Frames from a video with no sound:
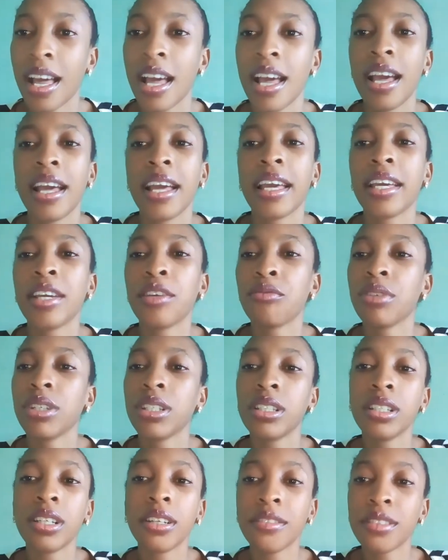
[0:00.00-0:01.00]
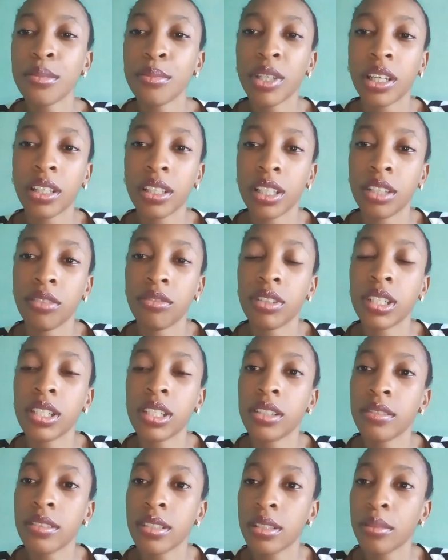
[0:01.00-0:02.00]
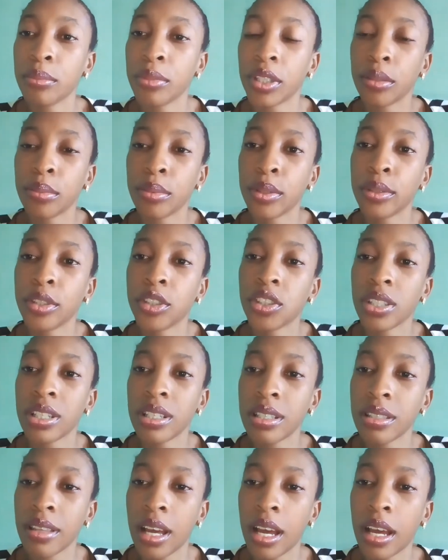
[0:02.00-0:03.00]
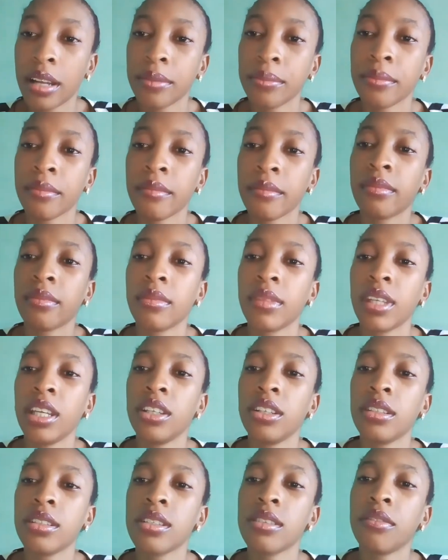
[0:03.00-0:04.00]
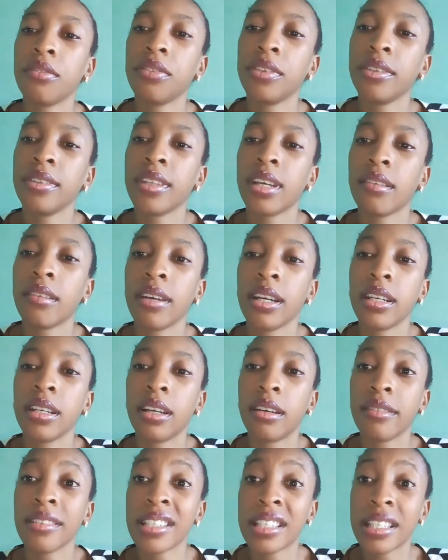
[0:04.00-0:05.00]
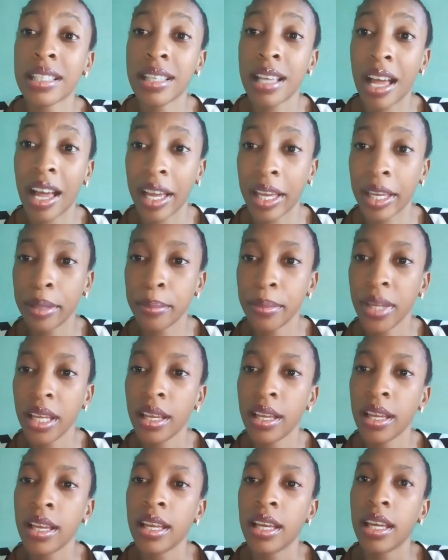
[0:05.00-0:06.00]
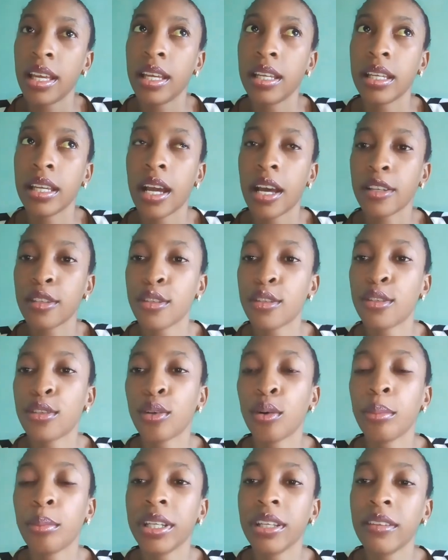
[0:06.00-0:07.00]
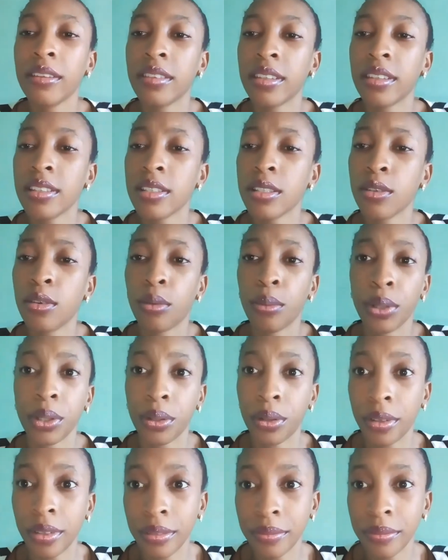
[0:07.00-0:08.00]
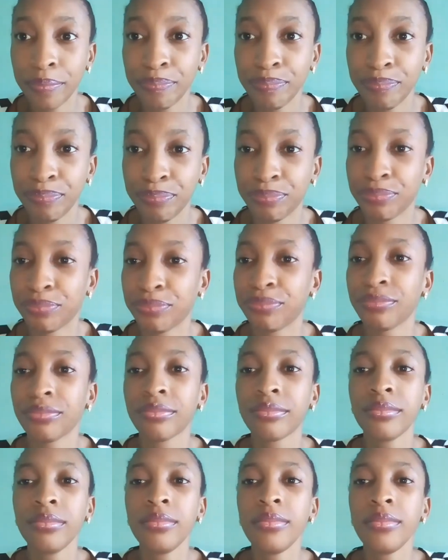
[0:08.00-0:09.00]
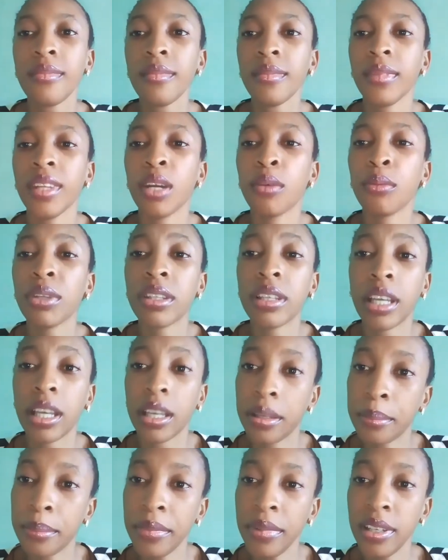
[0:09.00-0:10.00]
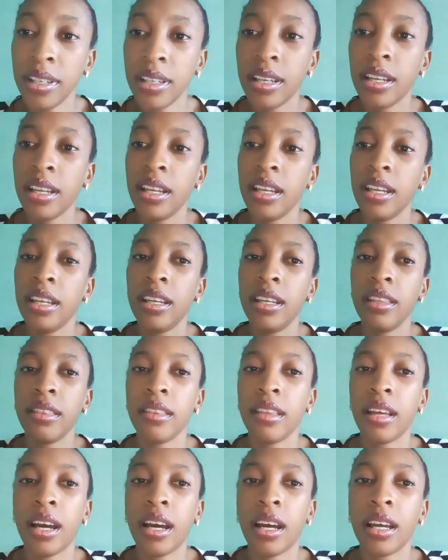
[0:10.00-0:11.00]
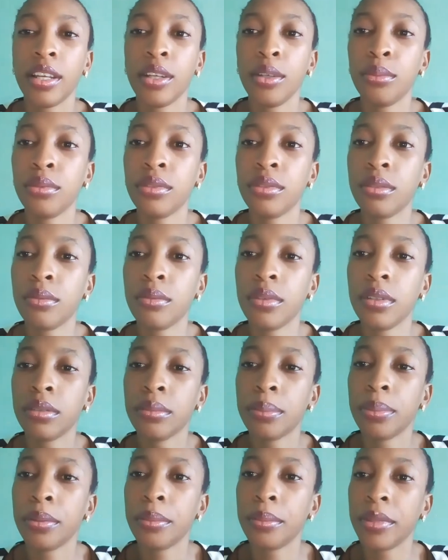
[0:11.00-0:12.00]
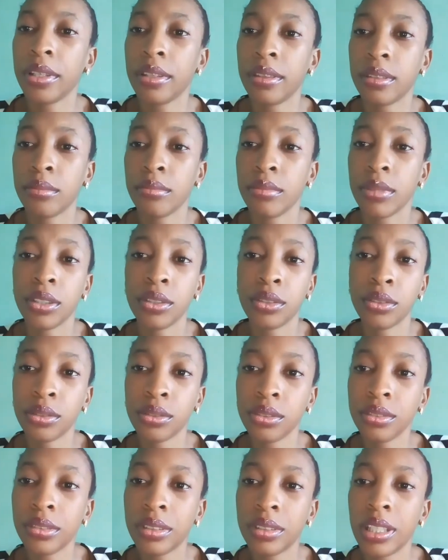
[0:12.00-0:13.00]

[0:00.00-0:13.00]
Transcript: He really loves me and he really loves the baby. Just that he doesn't feel that right now is the time. And he has so many things going on with him, and that he wouldn't want to put me in the middle,